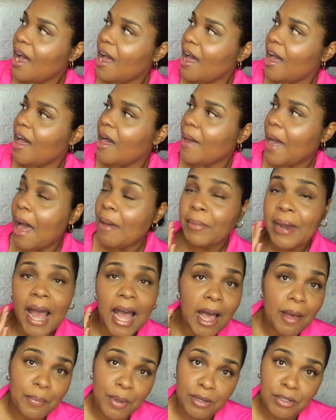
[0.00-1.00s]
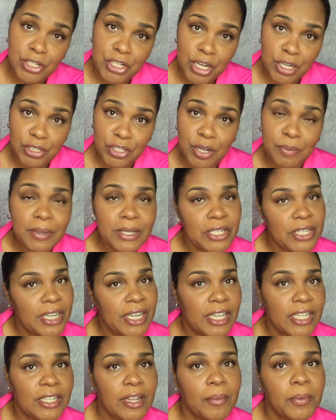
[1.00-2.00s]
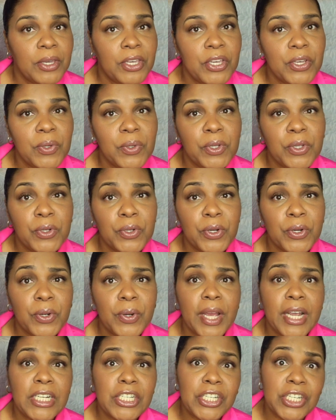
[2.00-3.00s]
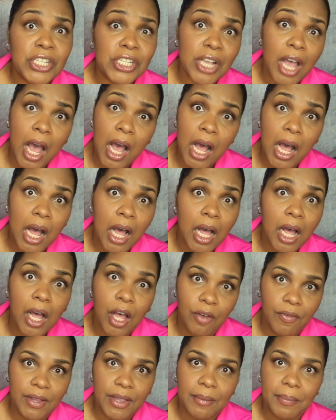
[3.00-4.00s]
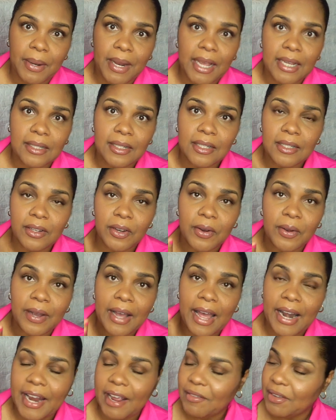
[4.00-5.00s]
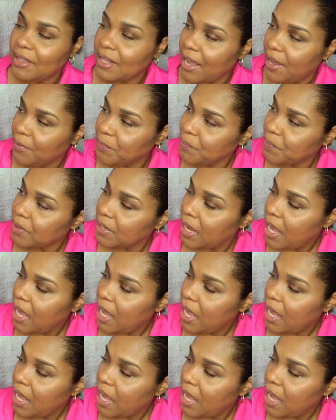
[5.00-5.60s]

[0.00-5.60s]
I'm not up on JoJo, but she is a cute little girl and she's all over the place. This girl got everything.